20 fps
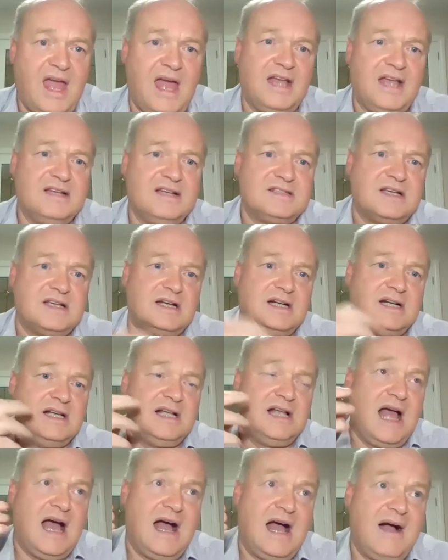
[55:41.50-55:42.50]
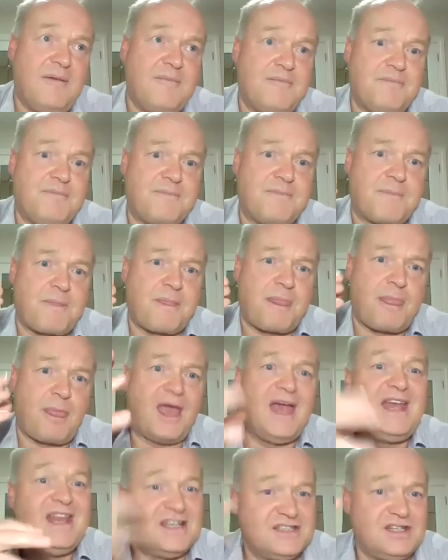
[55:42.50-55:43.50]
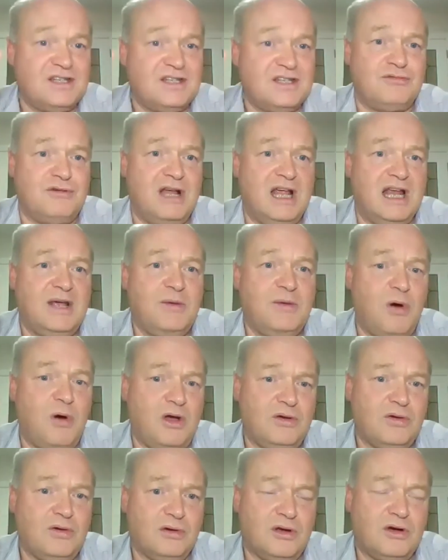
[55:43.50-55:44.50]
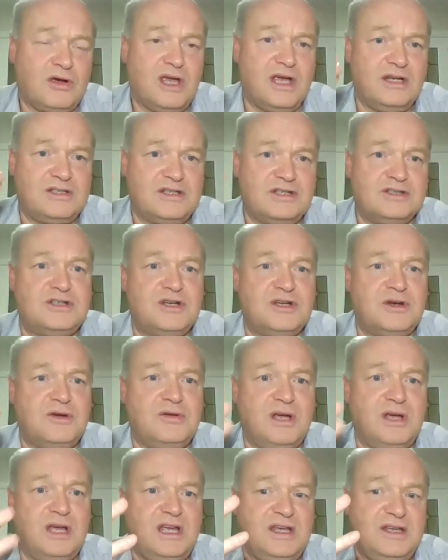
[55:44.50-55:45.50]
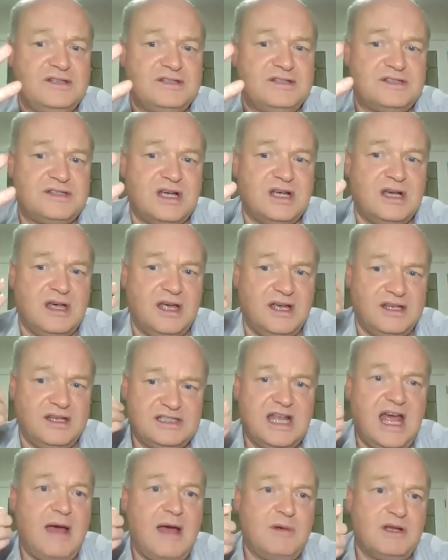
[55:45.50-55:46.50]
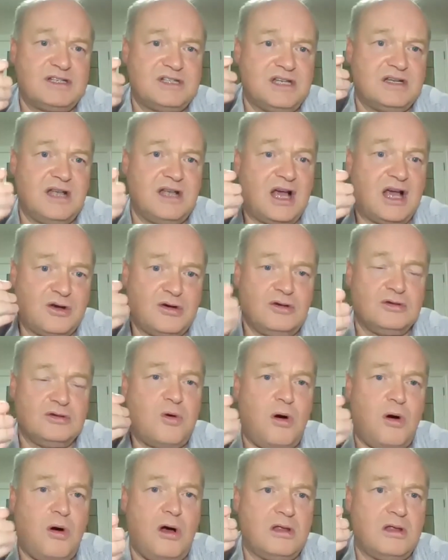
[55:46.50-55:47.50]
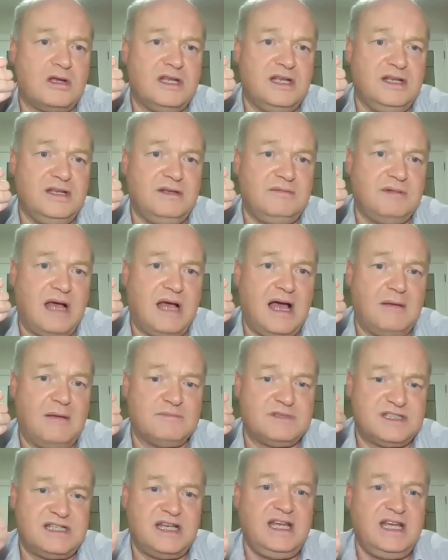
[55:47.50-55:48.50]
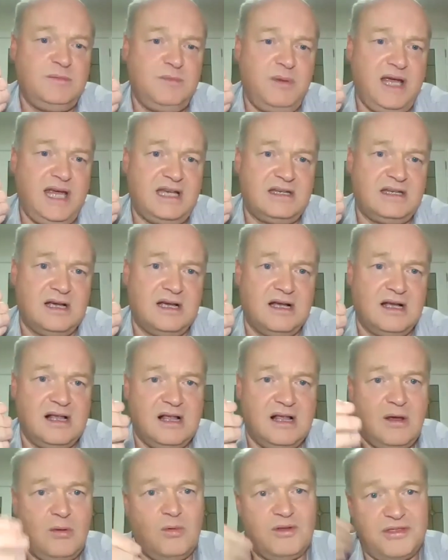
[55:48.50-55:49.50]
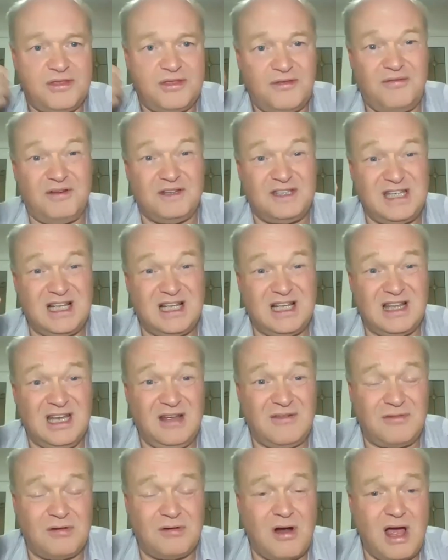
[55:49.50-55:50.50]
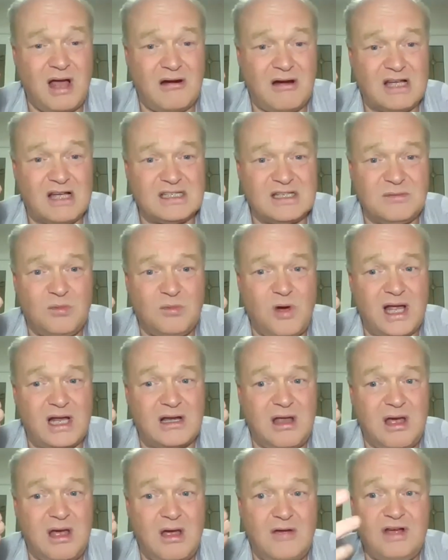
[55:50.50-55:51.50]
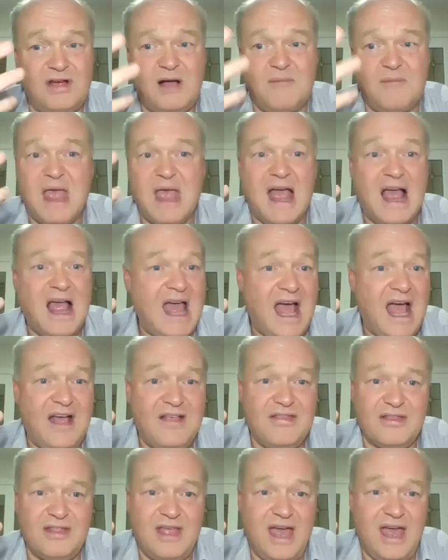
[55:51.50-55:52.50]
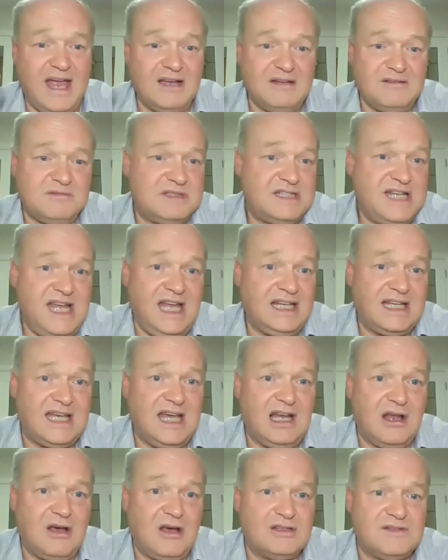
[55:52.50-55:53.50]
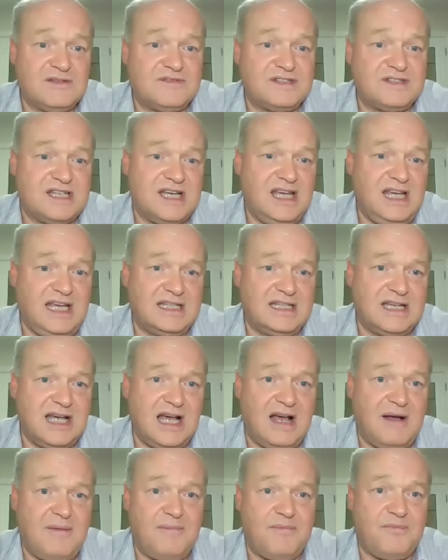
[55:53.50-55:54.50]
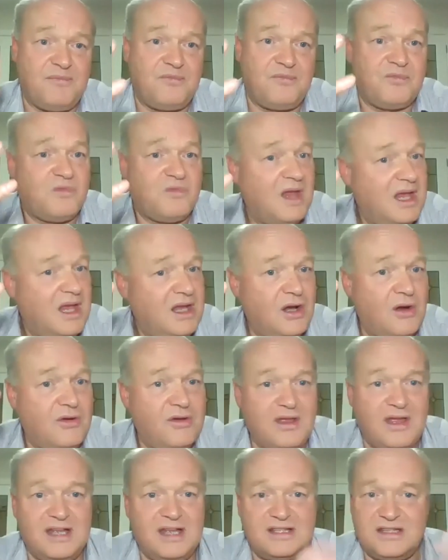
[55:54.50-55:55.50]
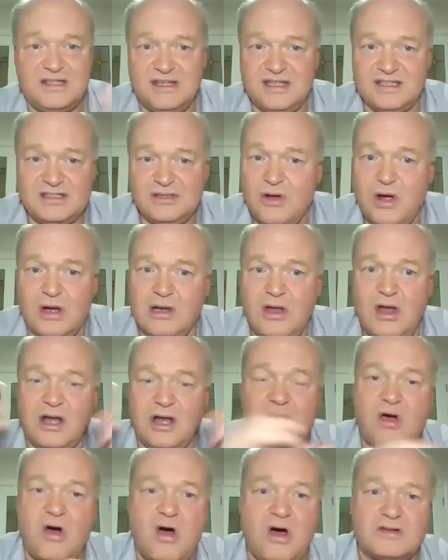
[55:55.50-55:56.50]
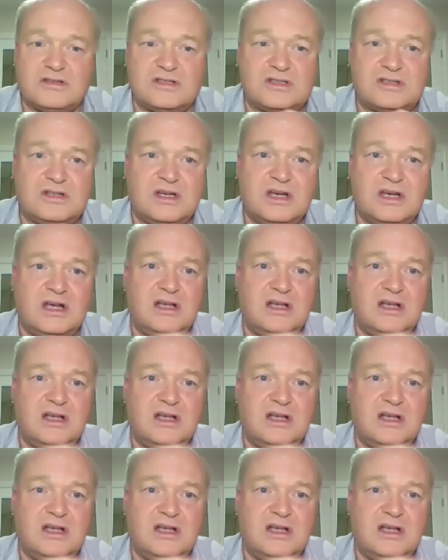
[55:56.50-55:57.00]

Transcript: And it isn't really. What you're looking to do is establish a good quality seed bed with the fertility of ryegrass and white clover and 10 kilos of seed. You know, there's not a lot of cost